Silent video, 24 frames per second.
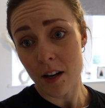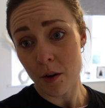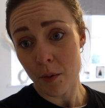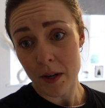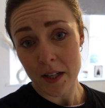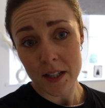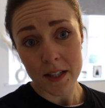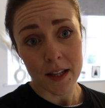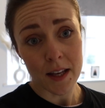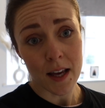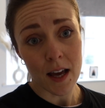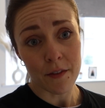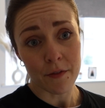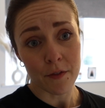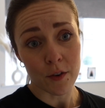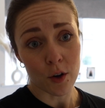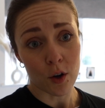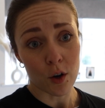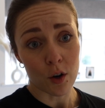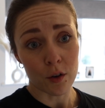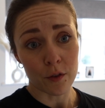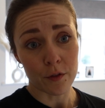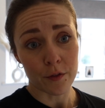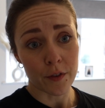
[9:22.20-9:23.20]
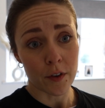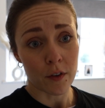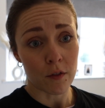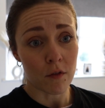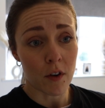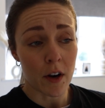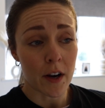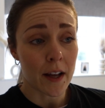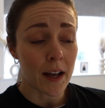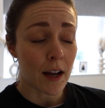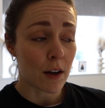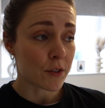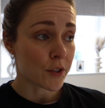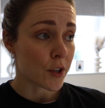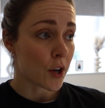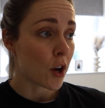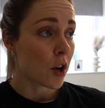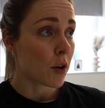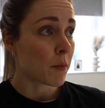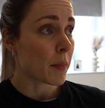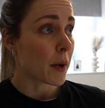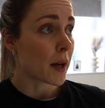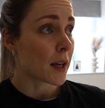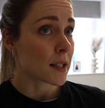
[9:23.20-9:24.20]
I went to the effort of running out to
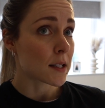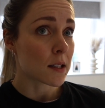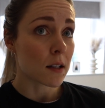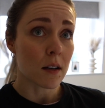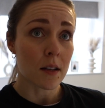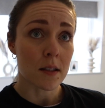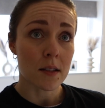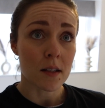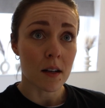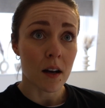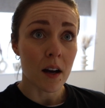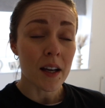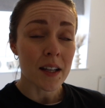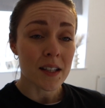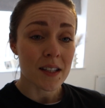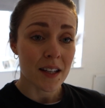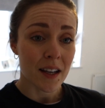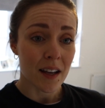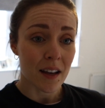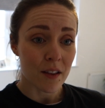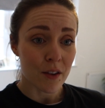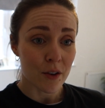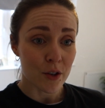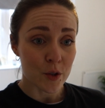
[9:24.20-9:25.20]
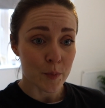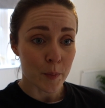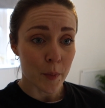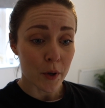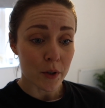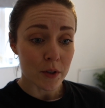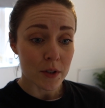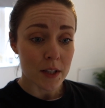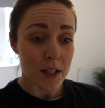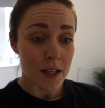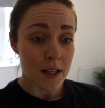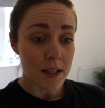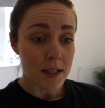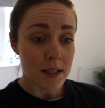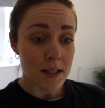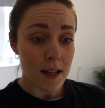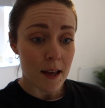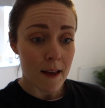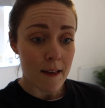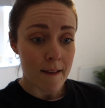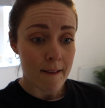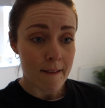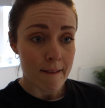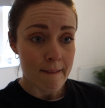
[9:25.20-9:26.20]
home base last night to get those boxes.
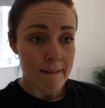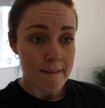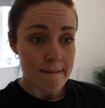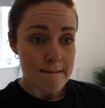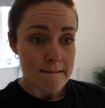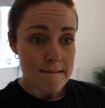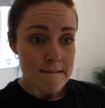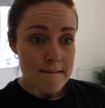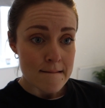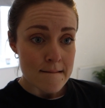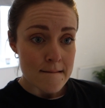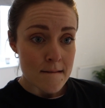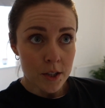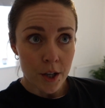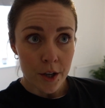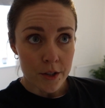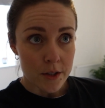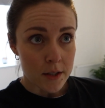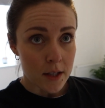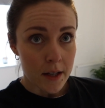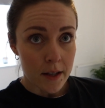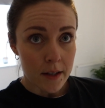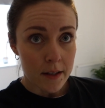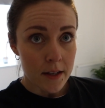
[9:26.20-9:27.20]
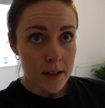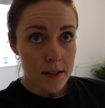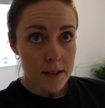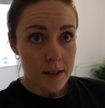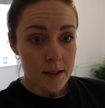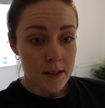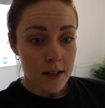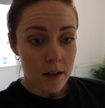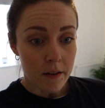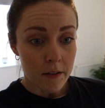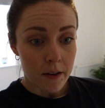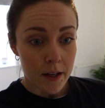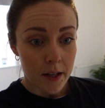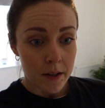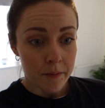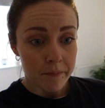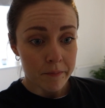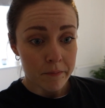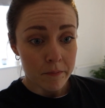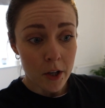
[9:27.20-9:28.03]
Totally unnecessary.